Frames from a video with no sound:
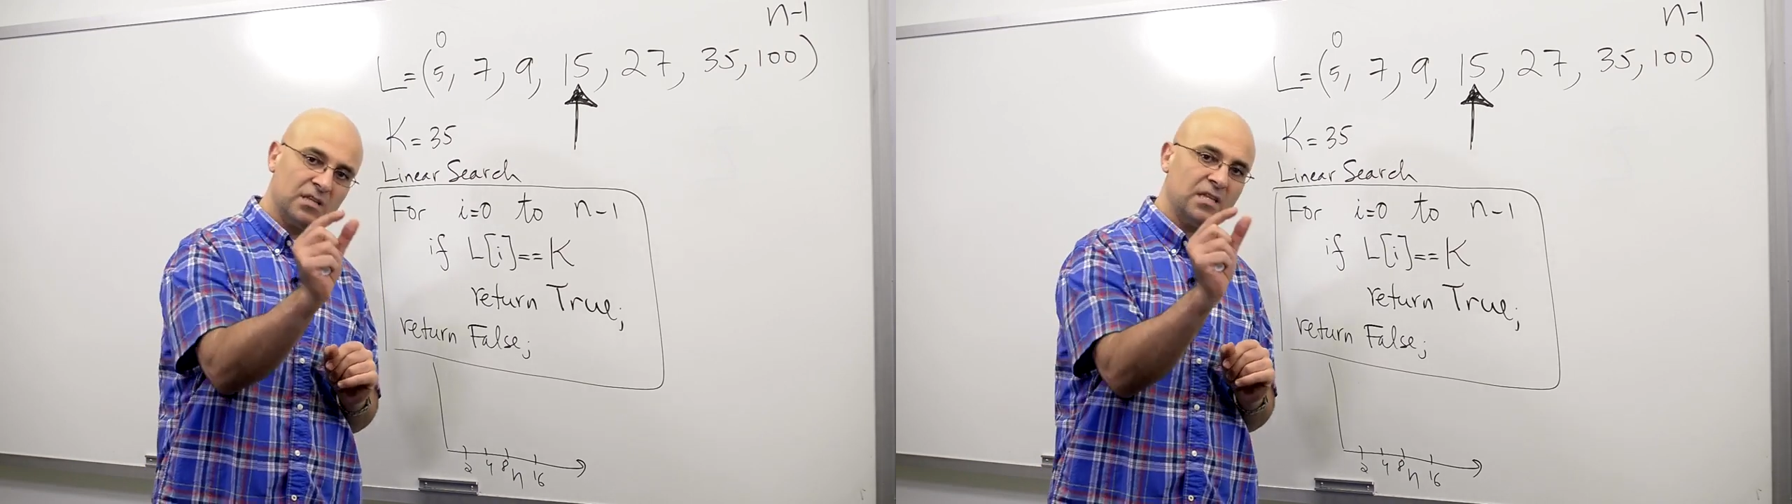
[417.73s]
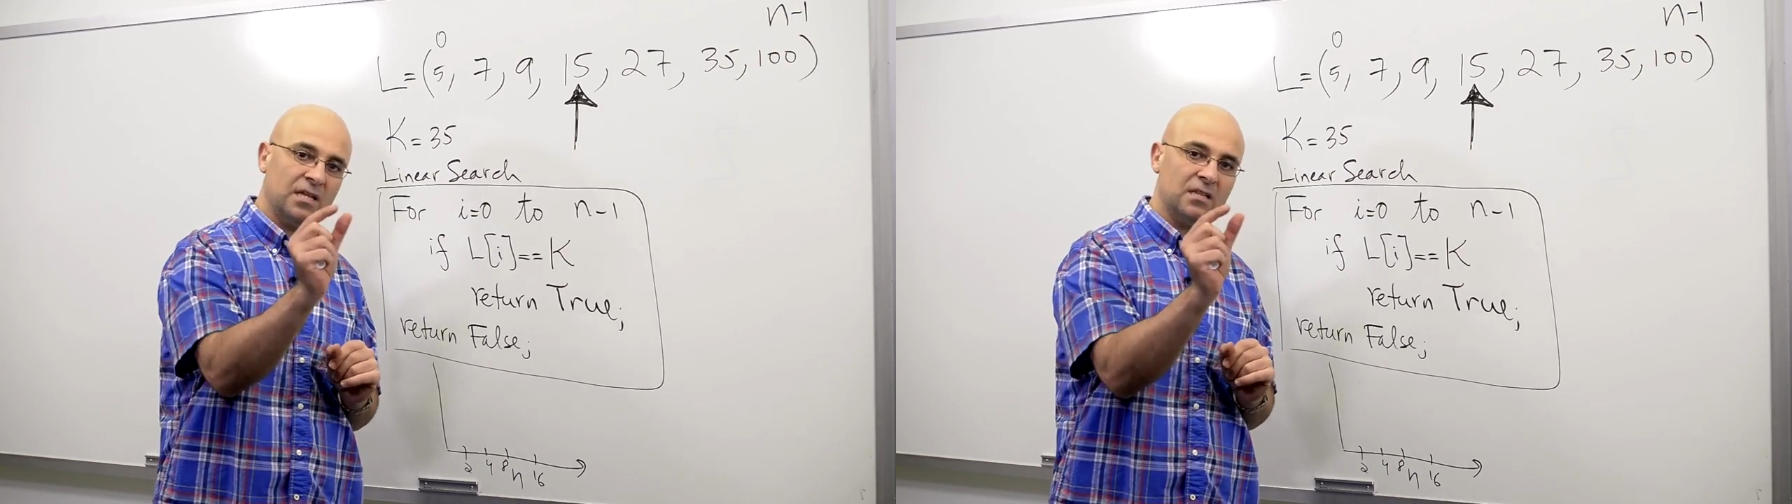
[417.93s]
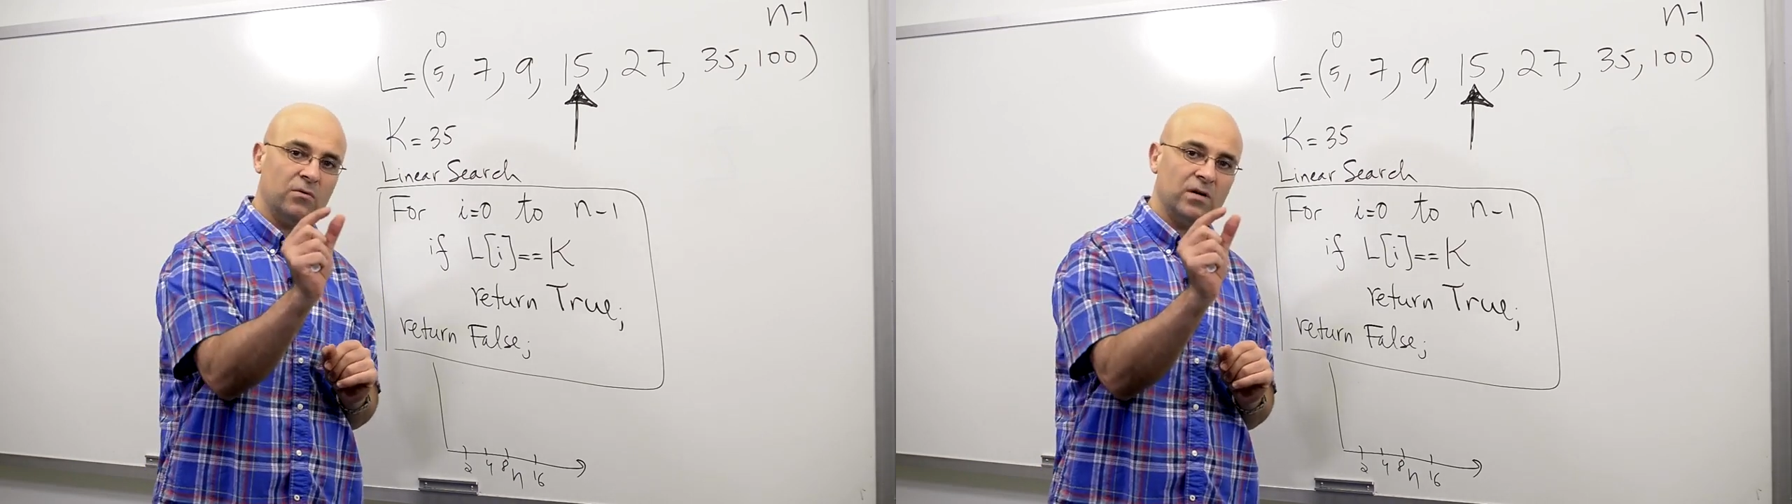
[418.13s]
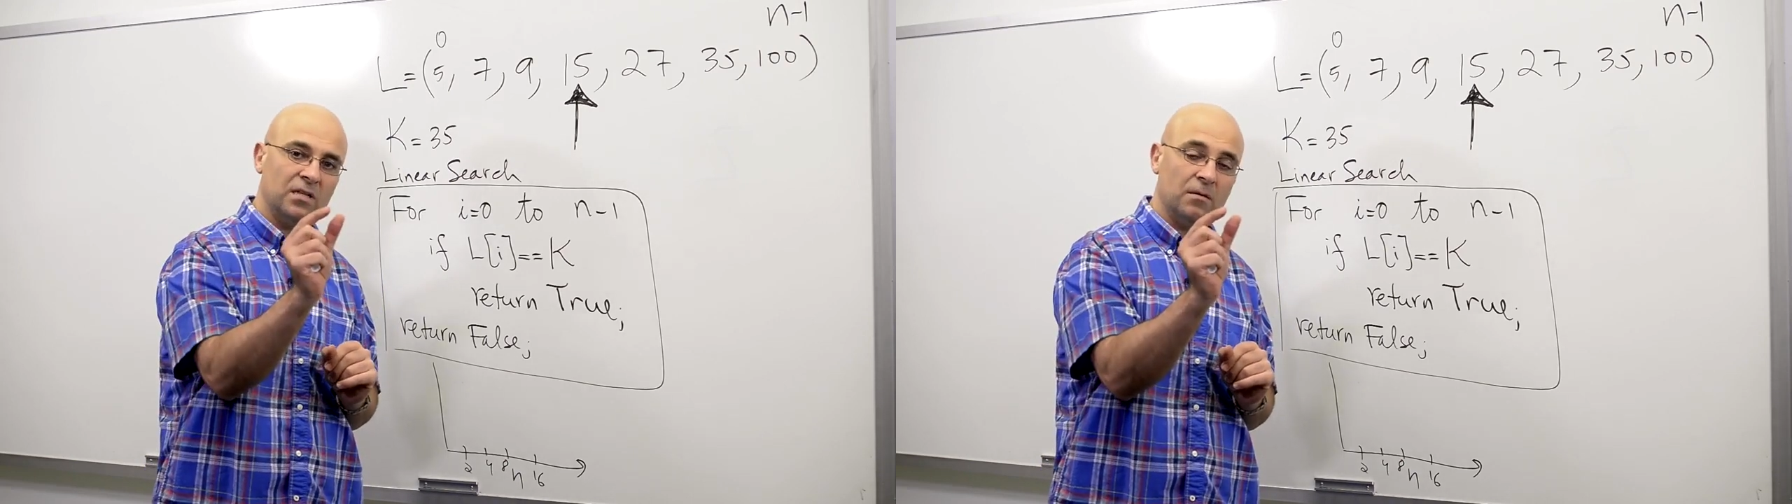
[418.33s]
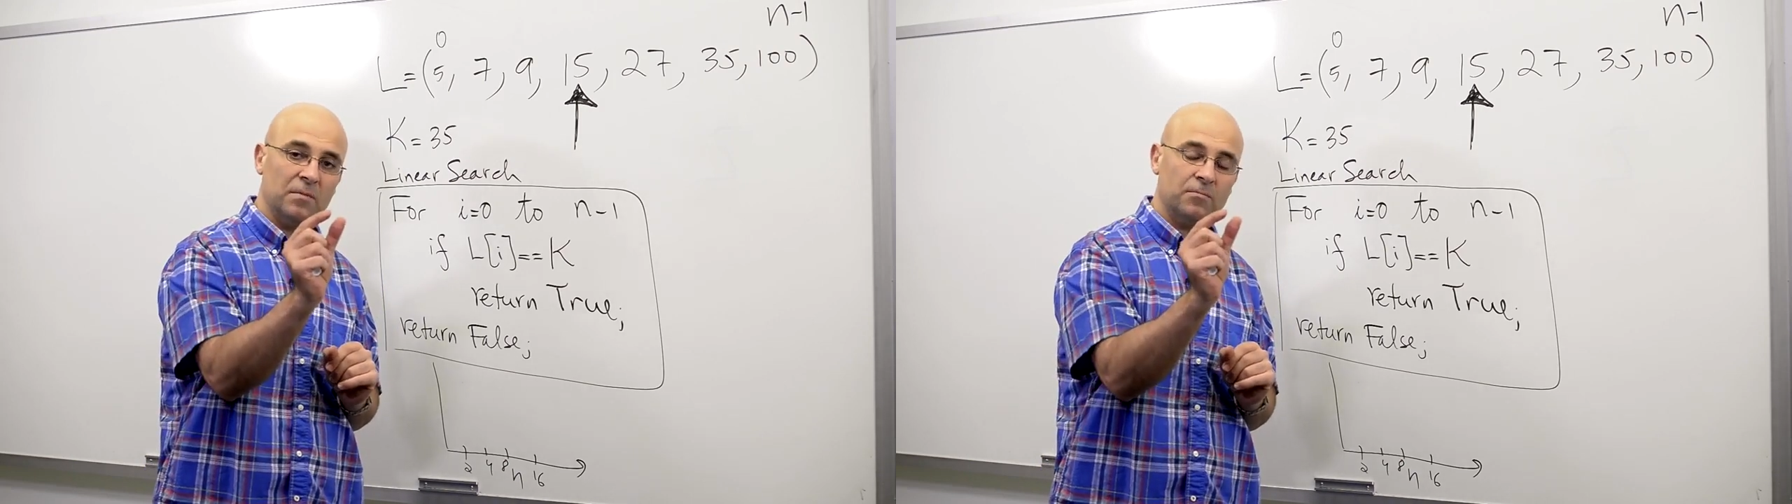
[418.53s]
than
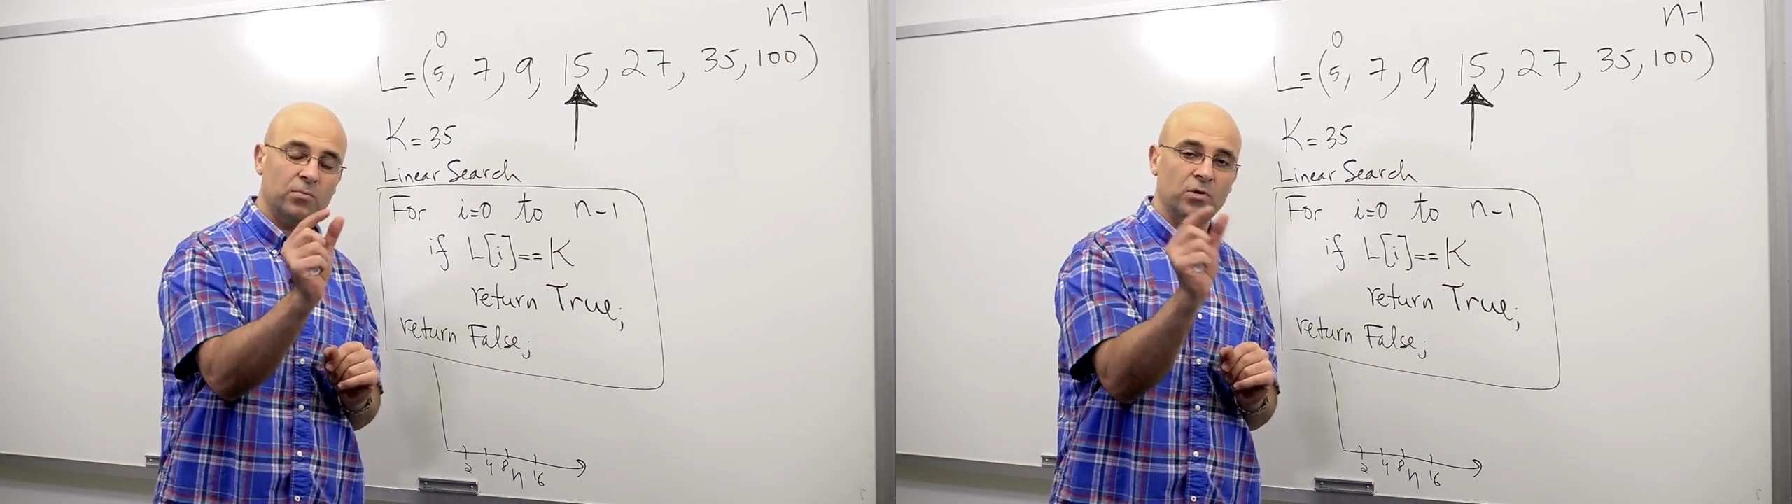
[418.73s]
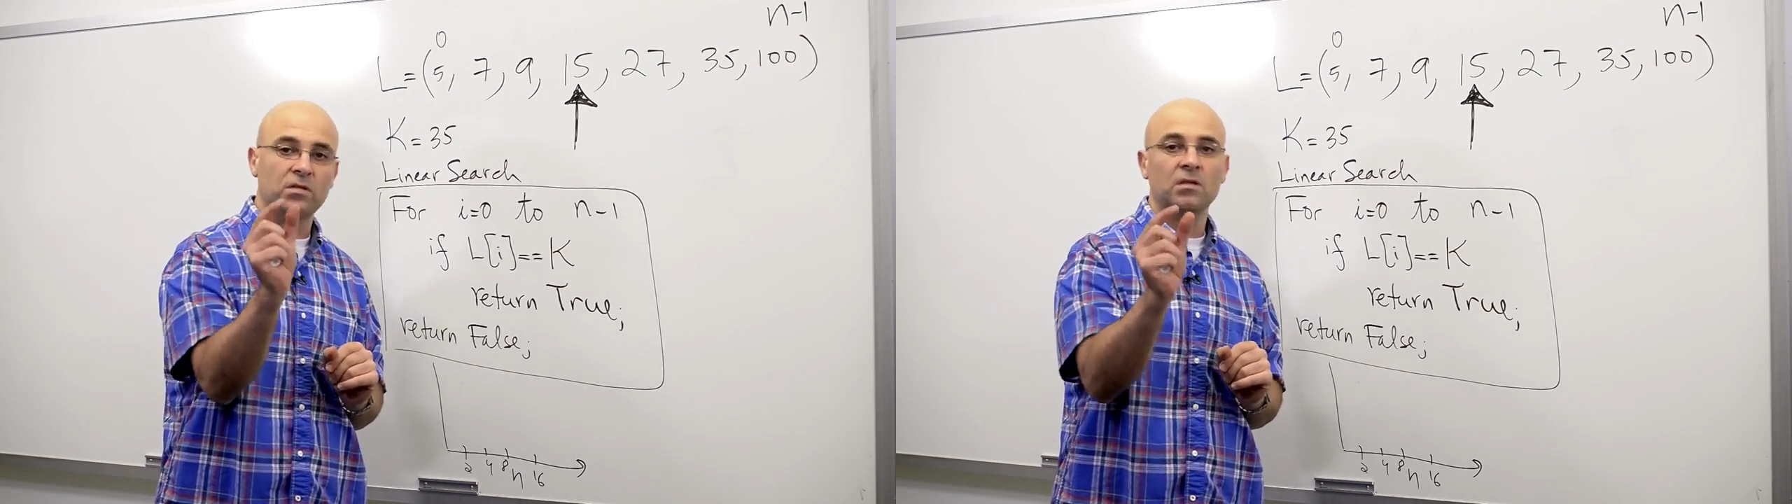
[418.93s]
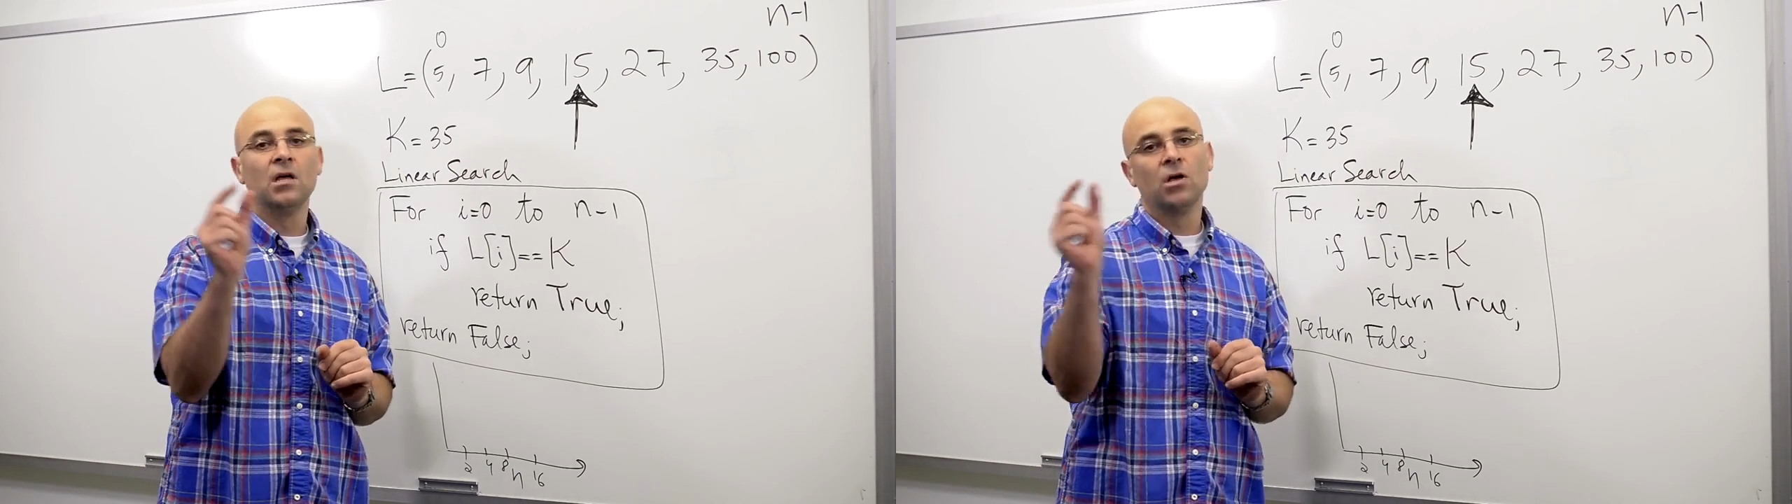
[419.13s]
the midpoint